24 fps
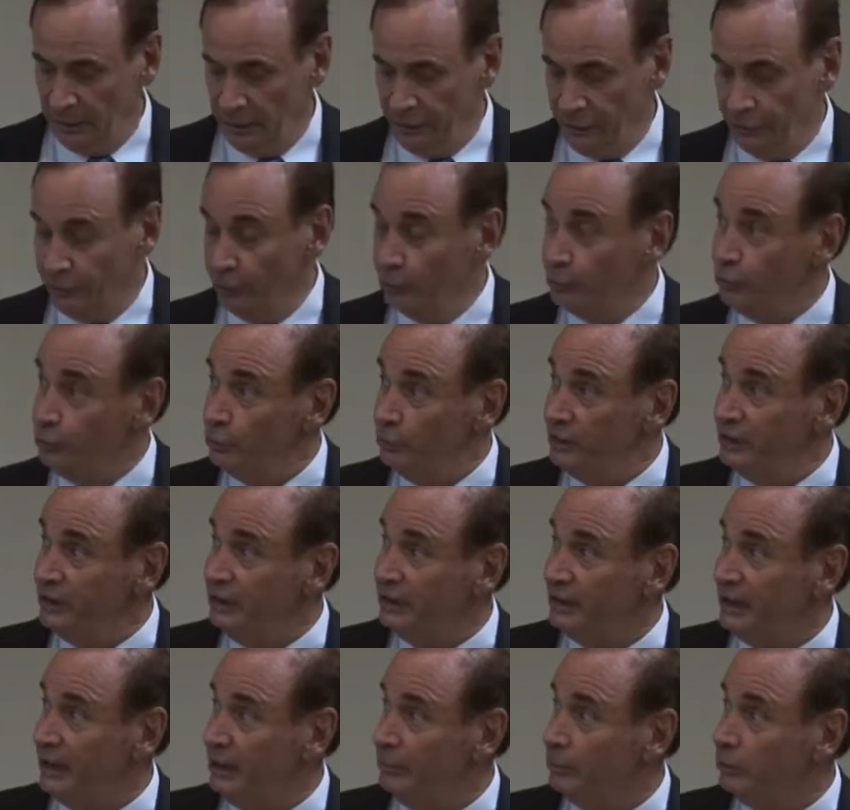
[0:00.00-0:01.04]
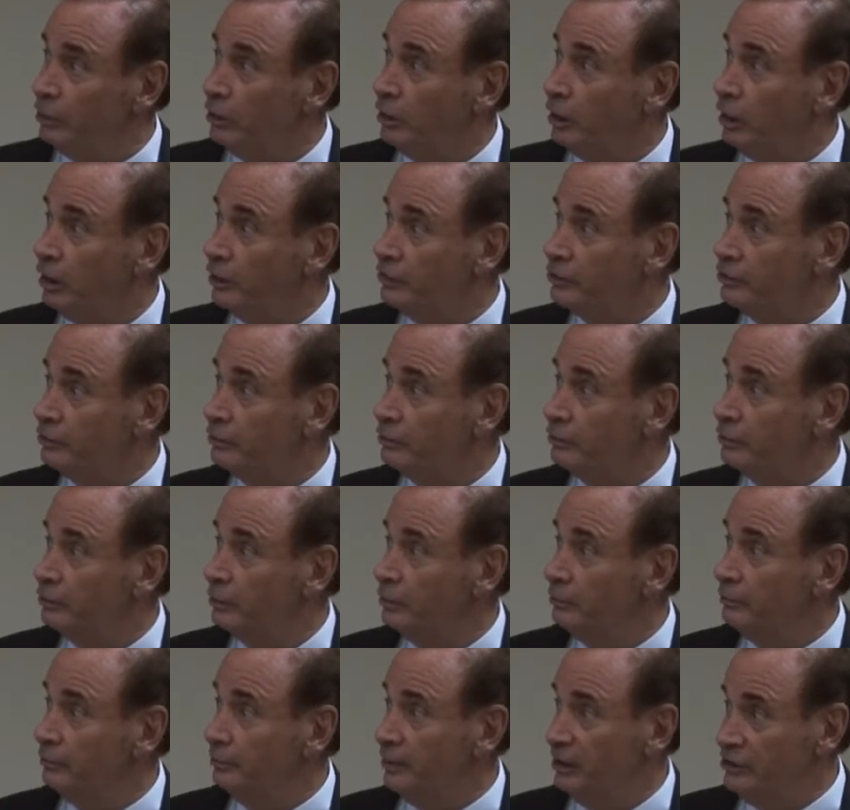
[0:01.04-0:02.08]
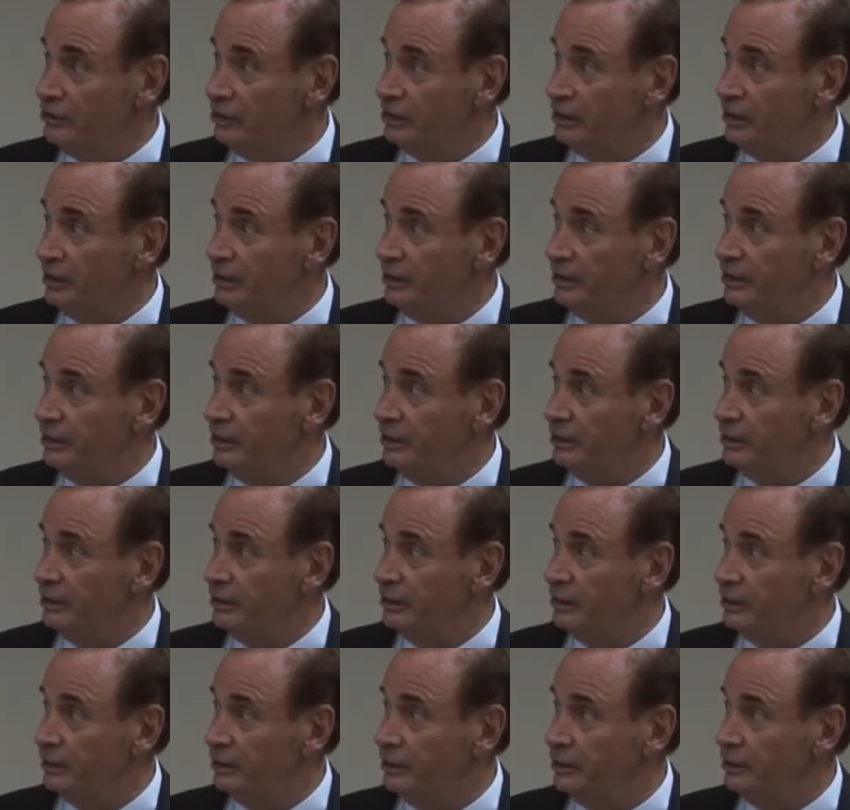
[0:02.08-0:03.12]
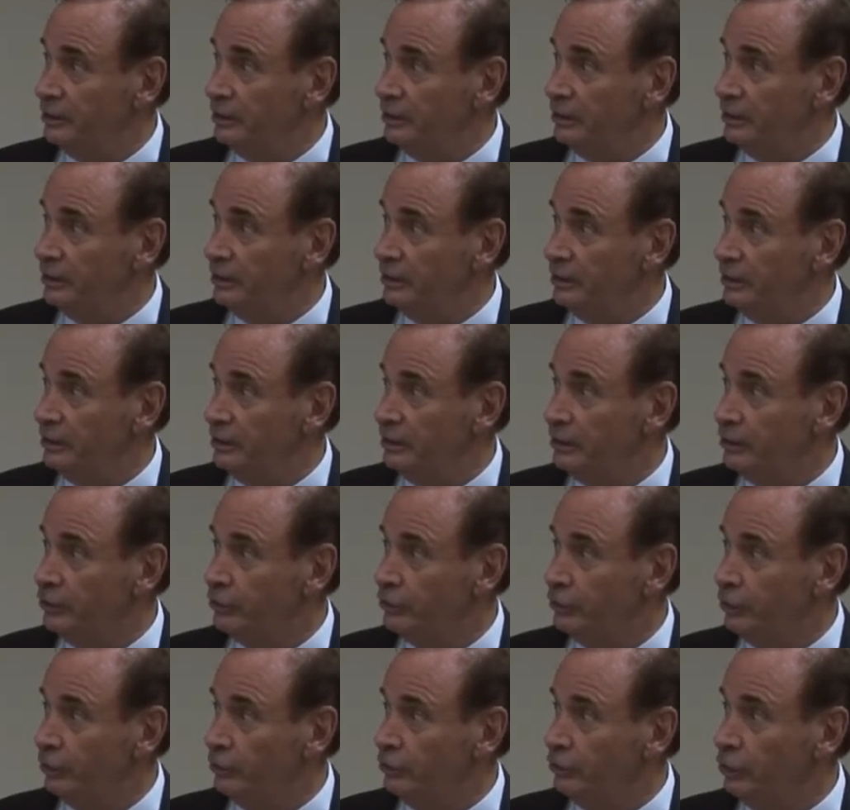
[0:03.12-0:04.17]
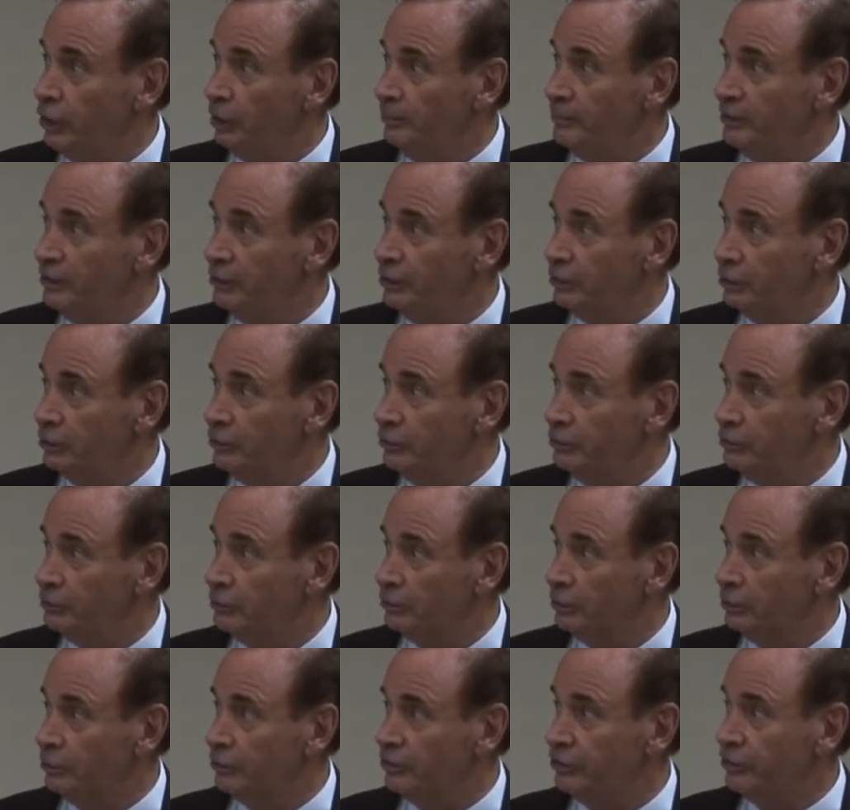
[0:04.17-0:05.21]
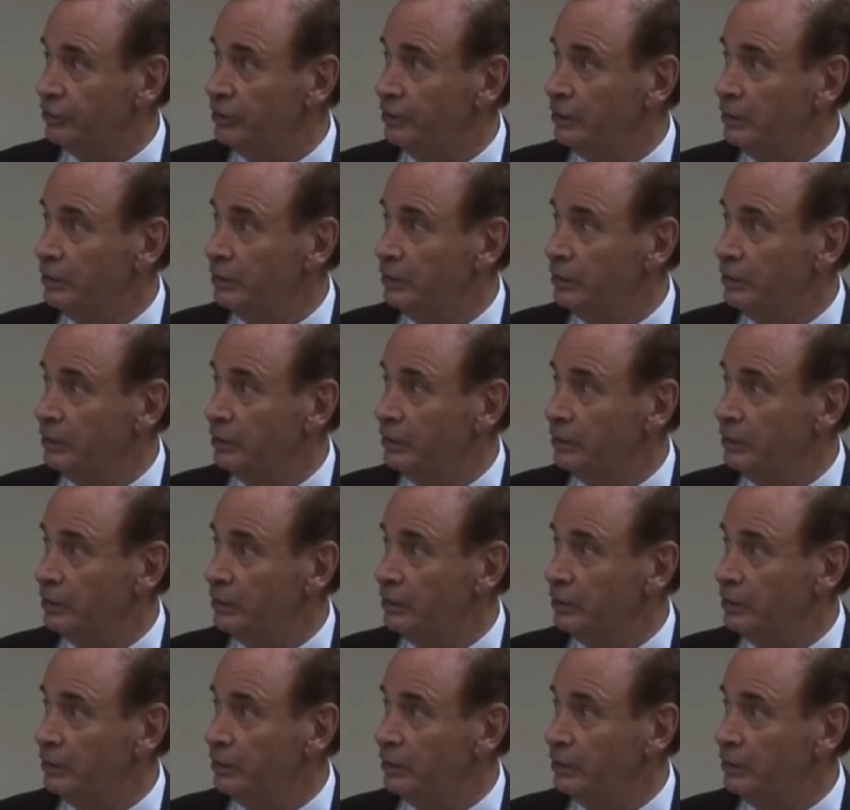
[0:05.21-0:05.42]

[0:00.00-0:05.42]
So unit labor cost basically in nominal euros